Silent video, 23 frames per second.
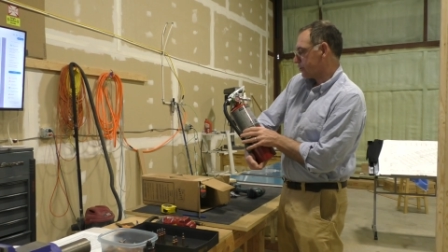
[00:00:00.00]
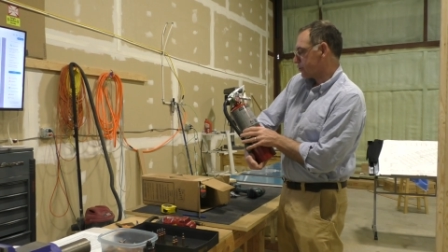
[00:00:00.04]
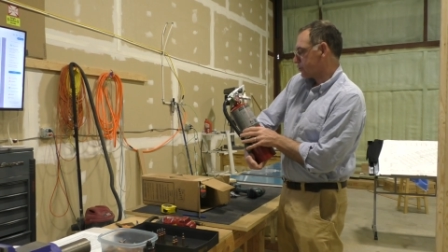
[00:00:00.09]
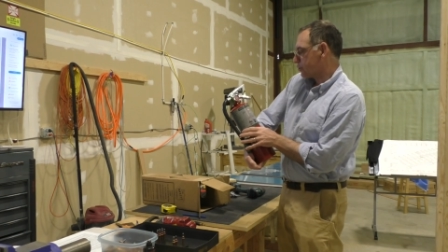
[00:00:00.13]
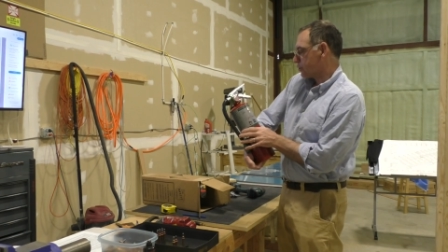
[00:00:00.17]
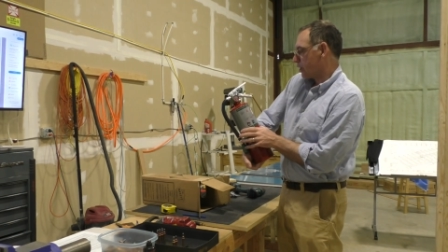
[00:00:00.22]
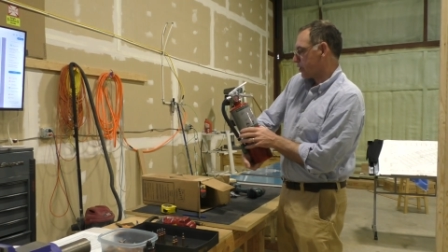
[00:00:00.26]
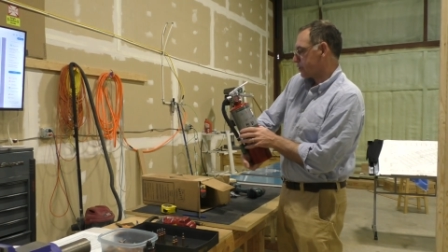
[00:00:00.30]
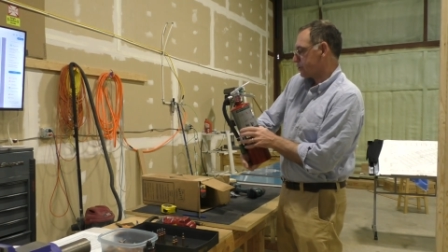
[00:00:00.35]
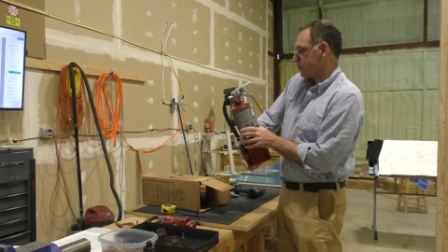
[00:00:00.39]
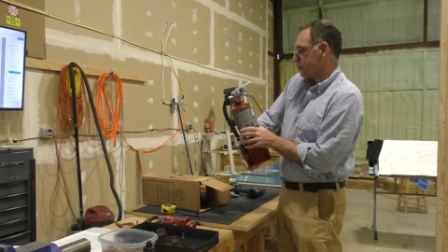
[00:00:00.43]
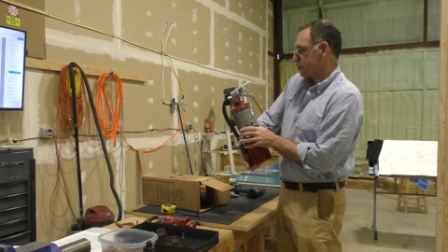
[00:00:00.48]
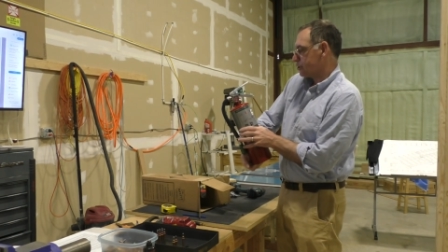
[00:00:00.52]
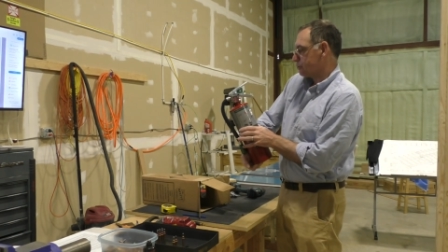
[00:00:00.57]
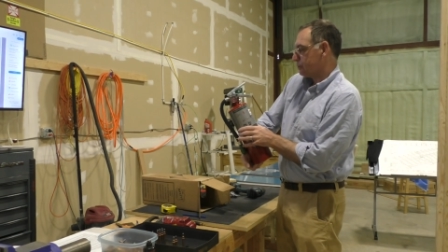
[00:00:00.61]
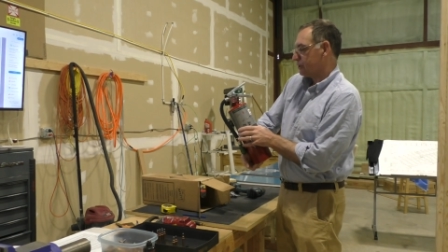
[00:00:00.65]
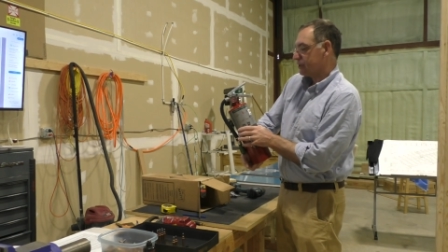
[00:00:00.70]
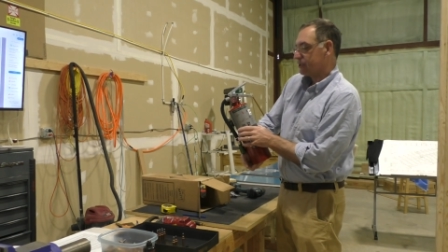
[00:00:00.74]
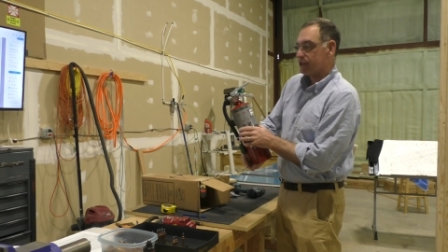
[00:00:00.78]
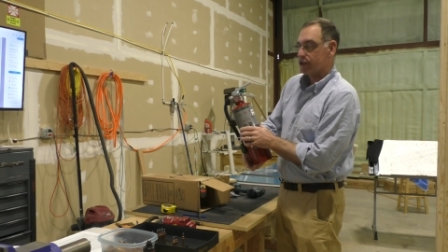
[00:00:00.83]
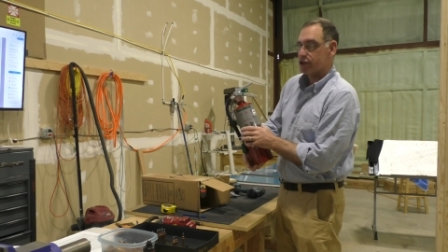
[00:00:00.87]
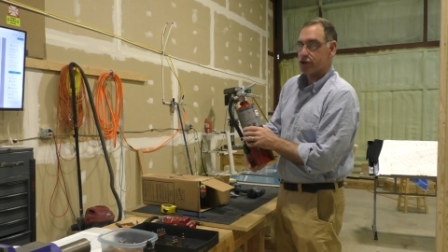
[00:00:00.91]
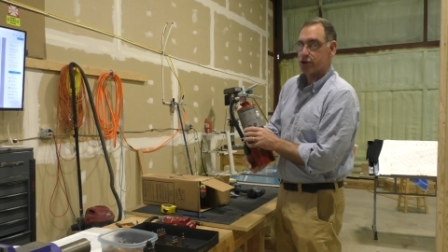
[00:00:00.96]
instructions,
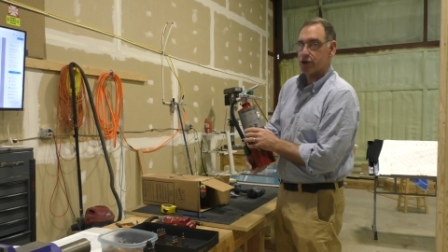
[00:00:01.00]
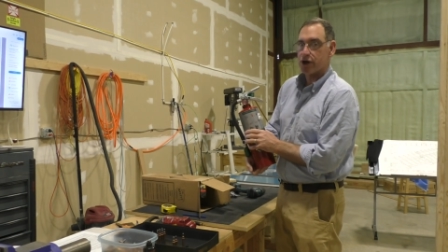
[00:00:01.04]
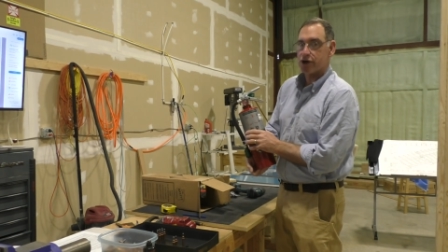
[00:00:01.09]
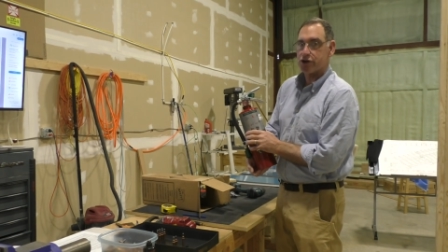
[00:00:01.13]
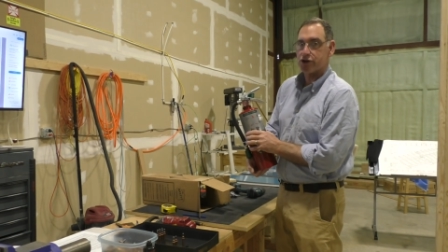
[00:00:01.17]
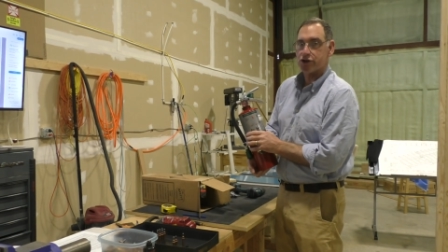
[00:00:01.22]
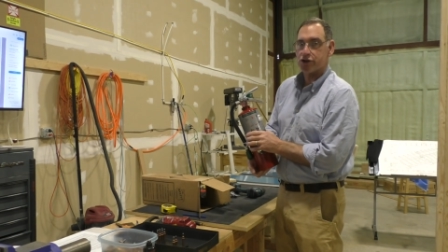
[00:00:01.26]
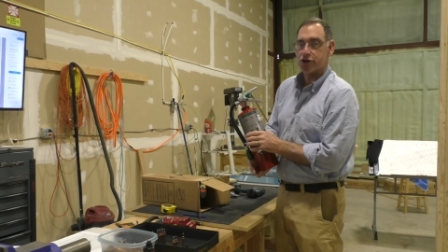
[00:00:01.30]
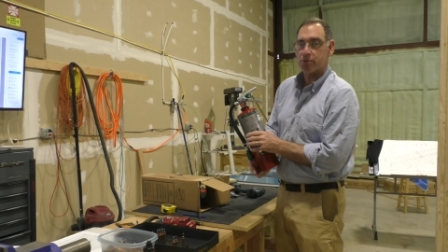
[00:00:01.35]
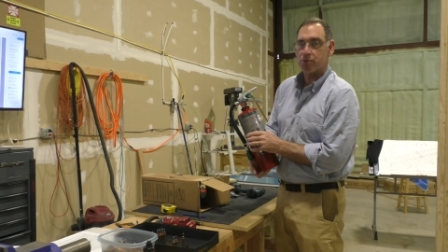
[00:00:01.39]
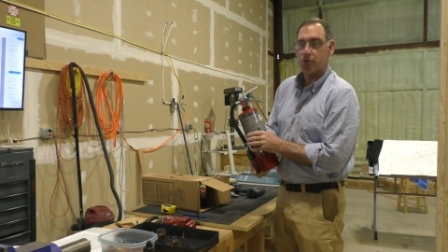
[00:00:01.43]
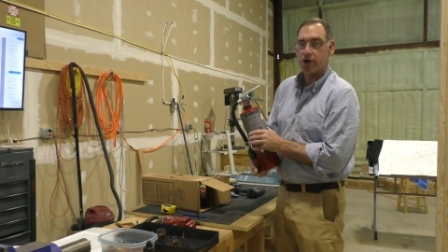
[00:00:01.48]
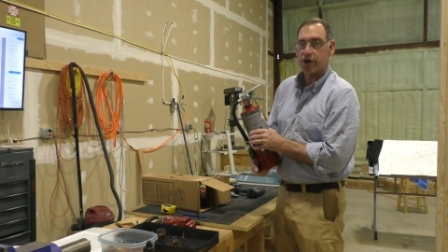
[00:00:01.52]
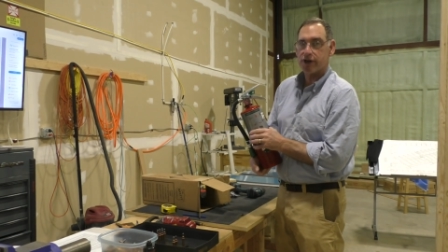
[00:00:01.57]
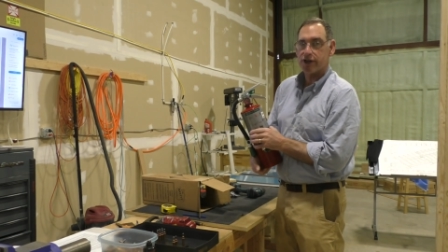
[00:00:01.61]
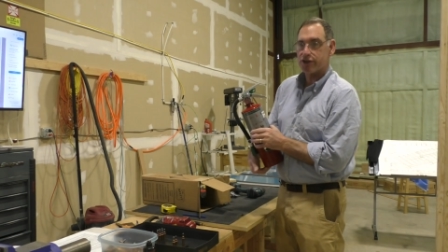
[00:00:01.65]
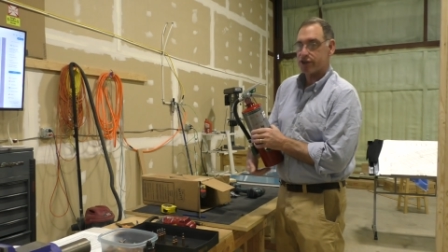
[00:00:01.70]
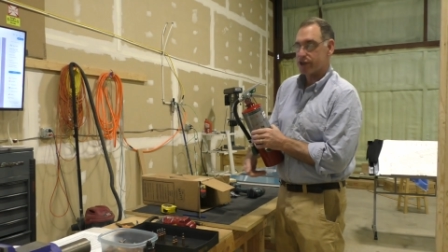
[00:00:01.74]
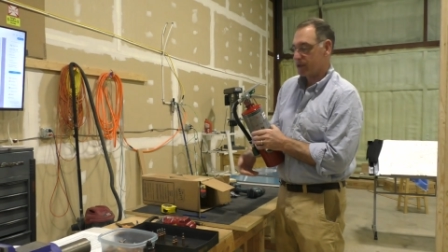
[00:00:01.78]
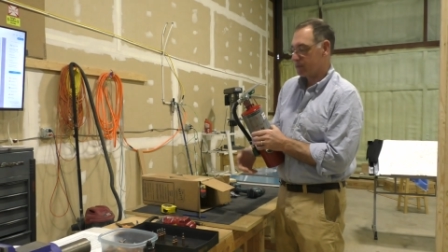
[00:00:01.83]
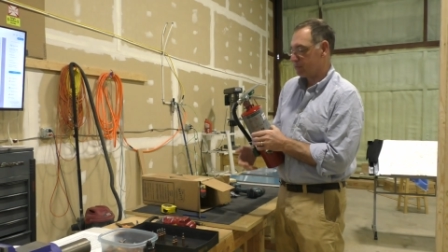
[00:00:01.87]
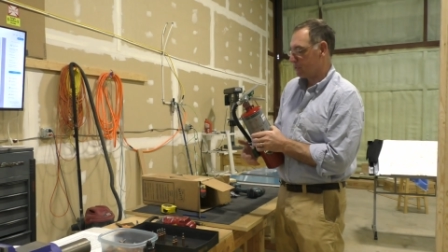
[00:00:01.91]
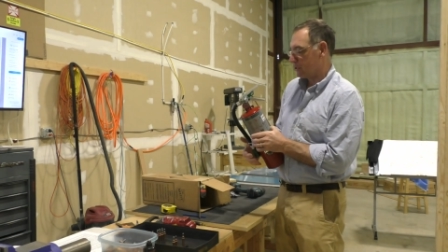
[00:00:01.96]
but the instructions are pretty
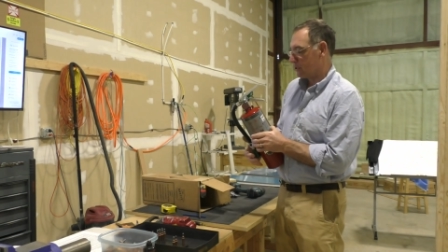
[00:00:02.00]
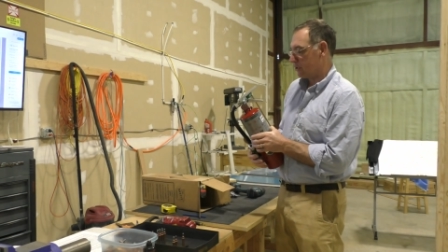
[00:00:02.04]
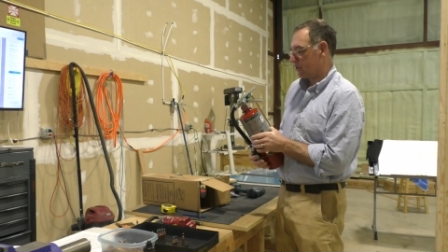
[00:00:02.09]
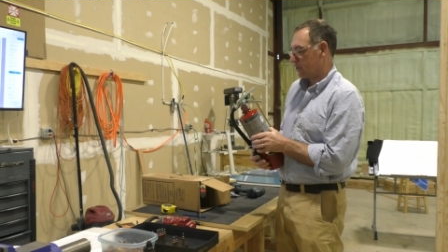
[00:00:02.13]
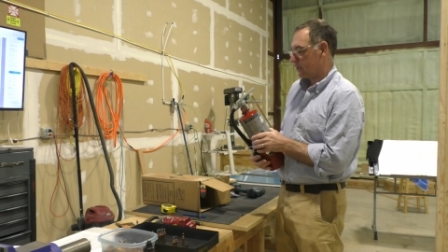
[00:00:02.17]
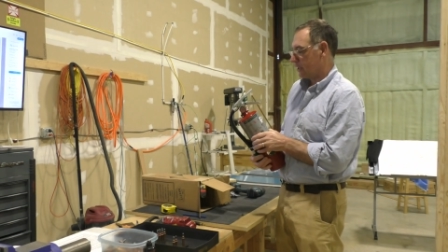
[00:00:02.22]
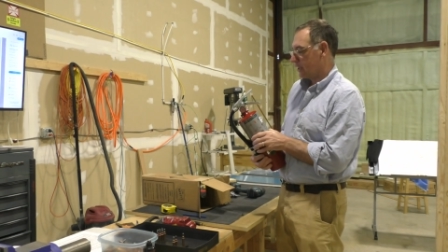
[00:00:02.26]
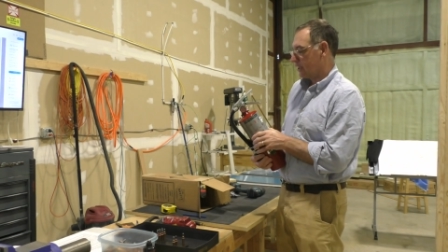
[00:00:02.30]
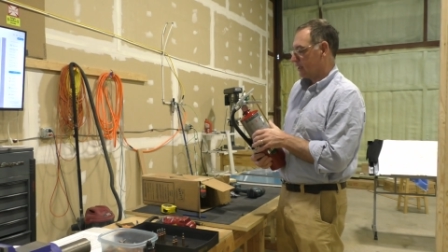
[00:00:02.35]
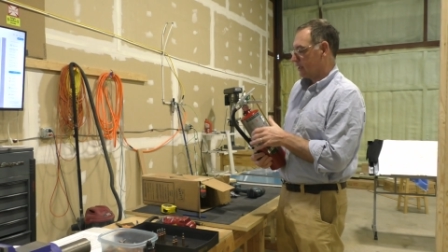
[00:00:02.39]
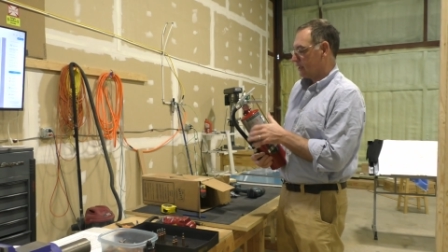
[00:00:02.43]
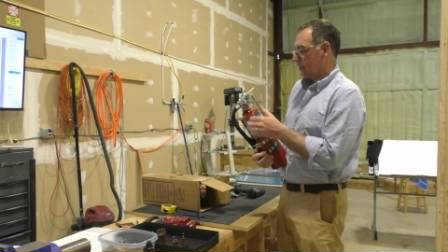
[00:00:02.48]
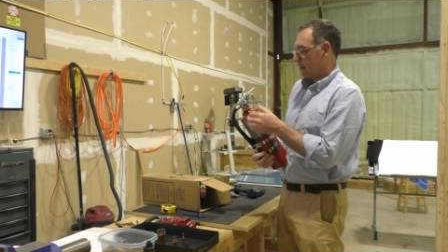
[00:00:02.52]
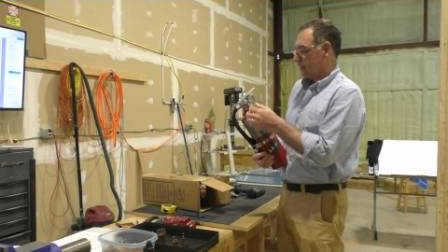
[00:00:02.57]
simple.